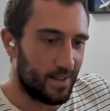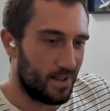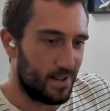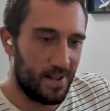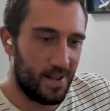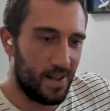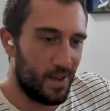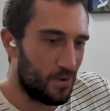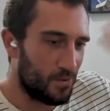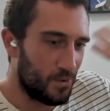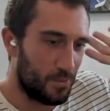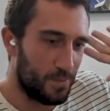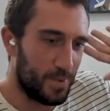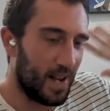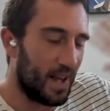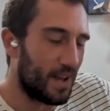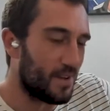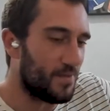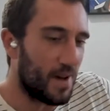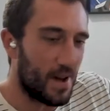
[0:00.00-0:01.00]
It will
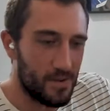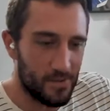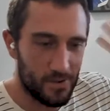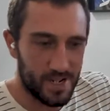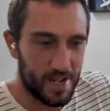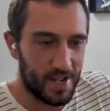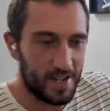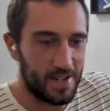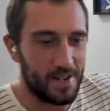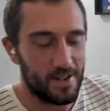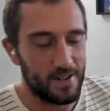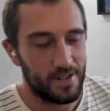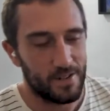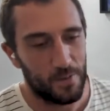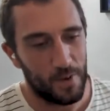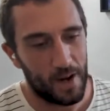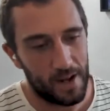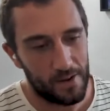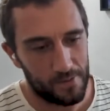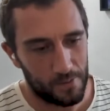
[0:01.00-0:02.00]
be like 5 or 10 years
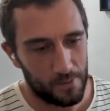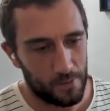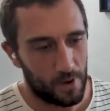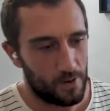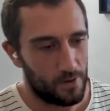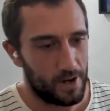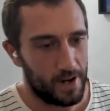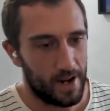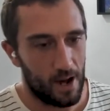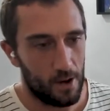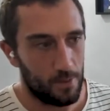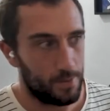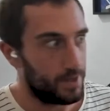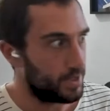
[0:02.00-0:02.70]
away from where we're now,